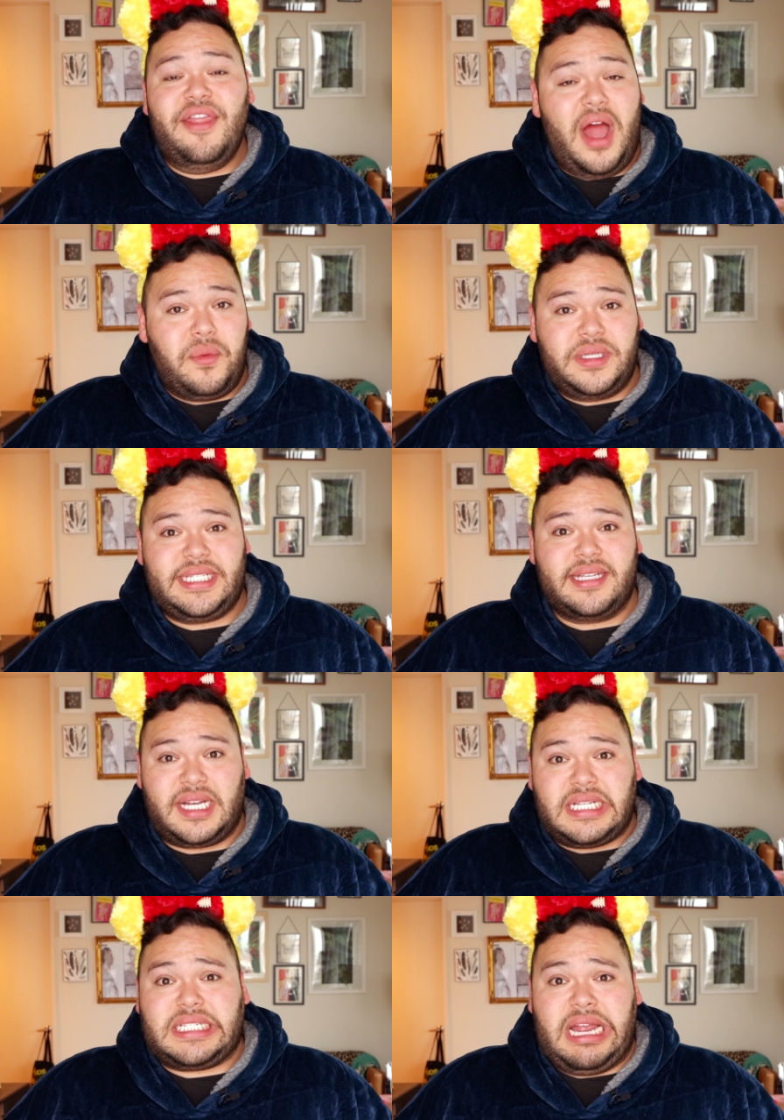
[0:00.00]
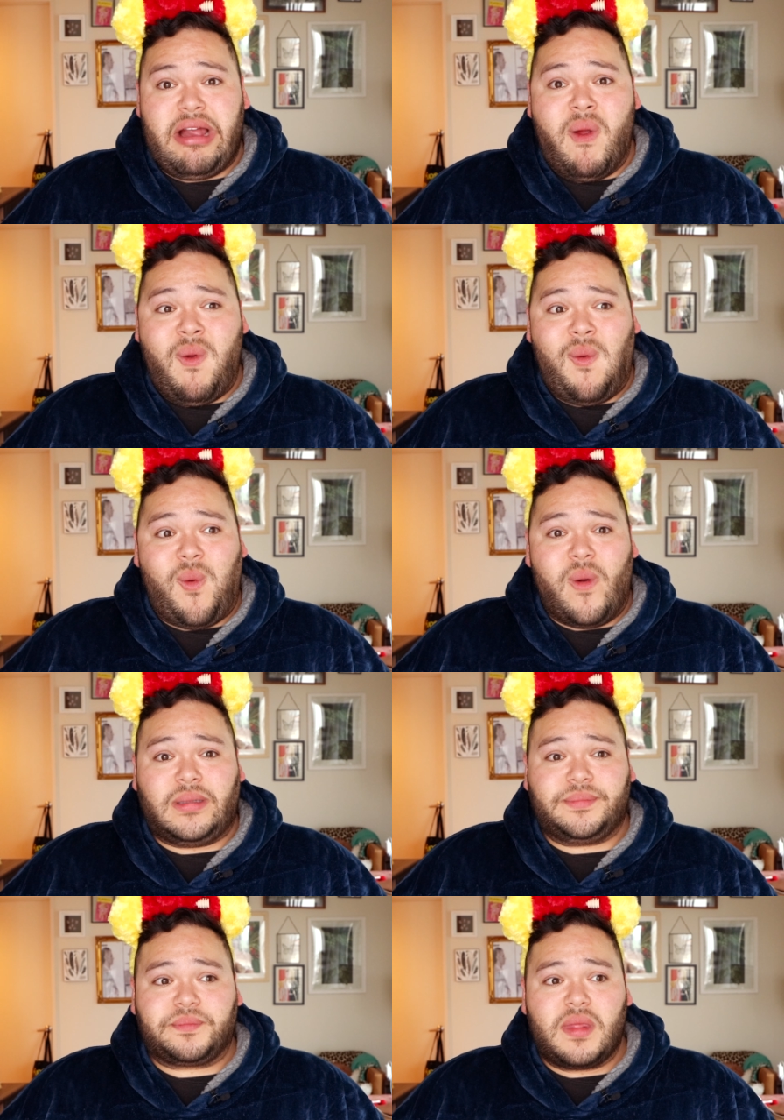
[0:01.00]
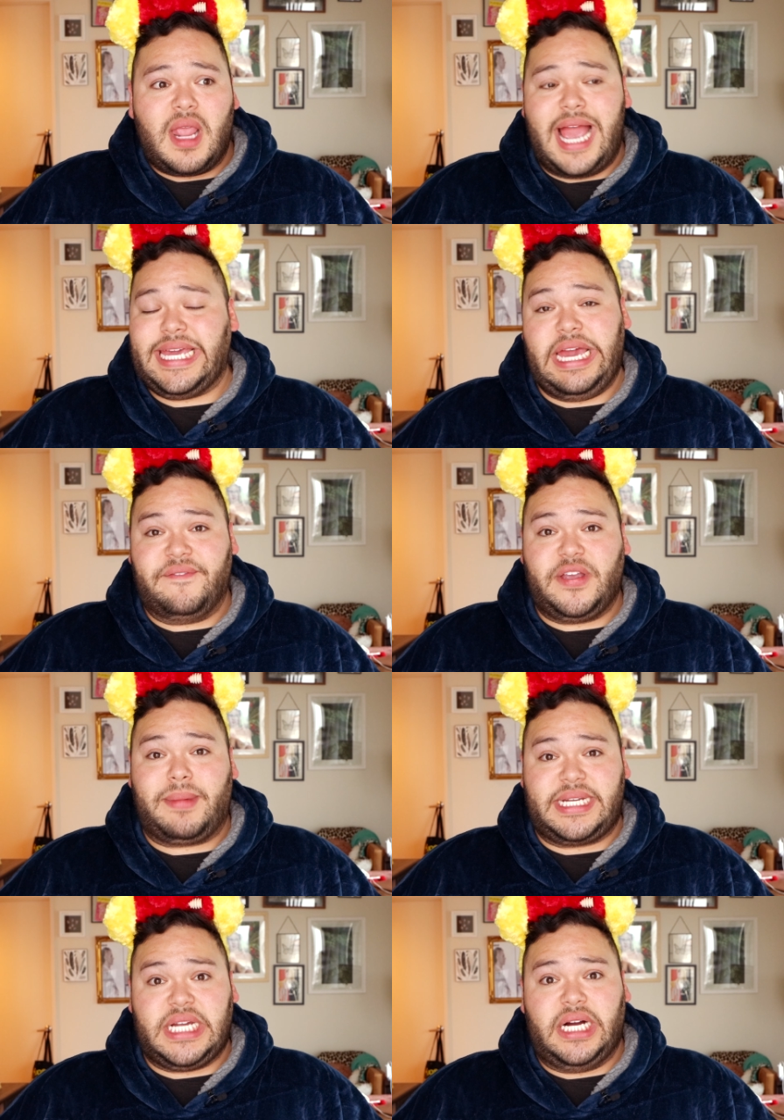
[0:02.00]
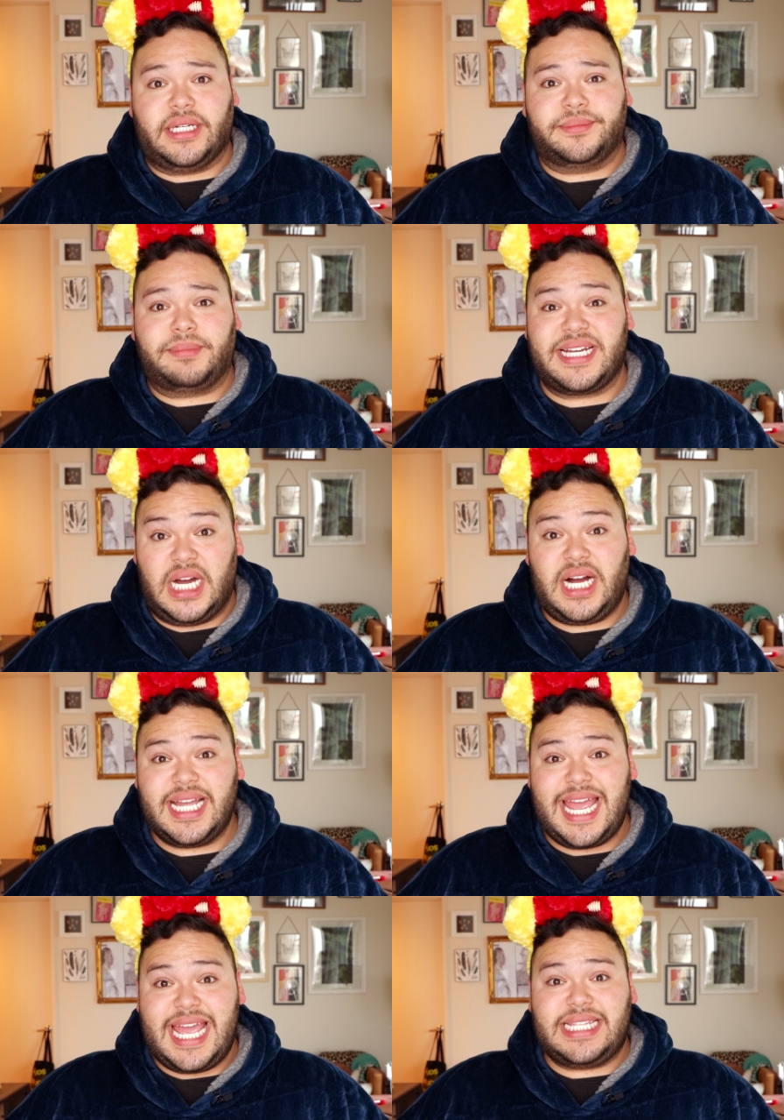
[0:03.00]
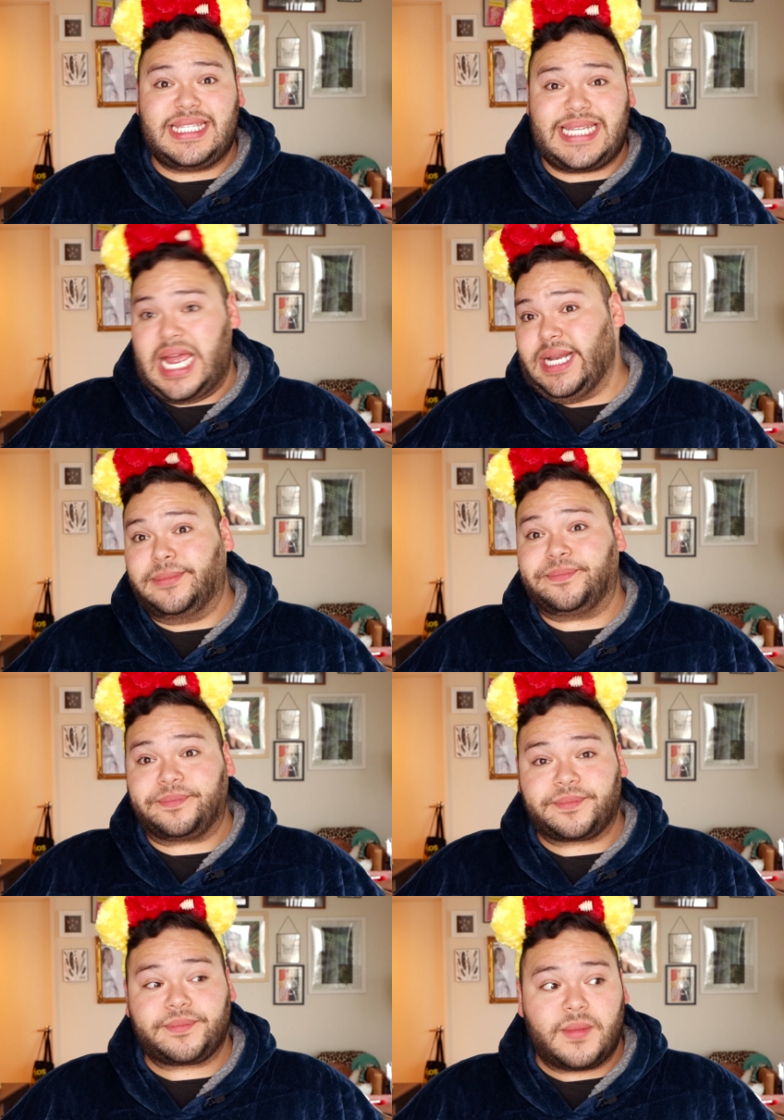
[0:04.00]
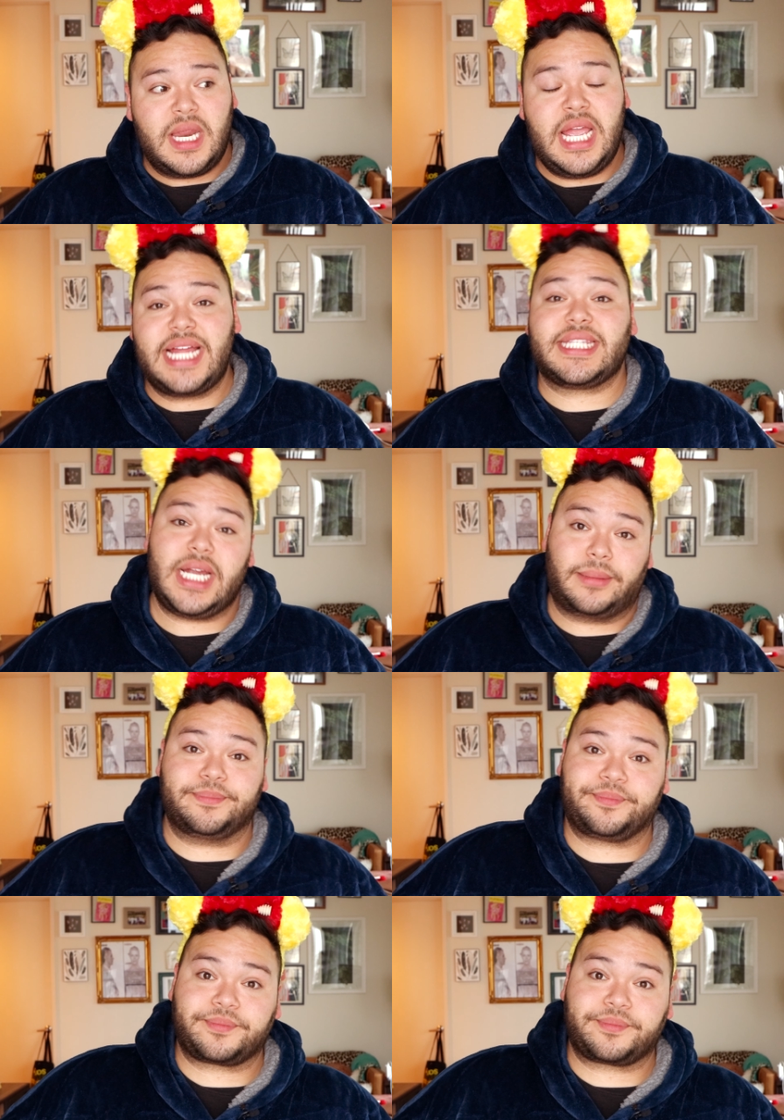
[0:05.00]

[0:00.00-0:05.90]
that was disgusting. I can't feel my tongue. My tongue is dead. It's numb.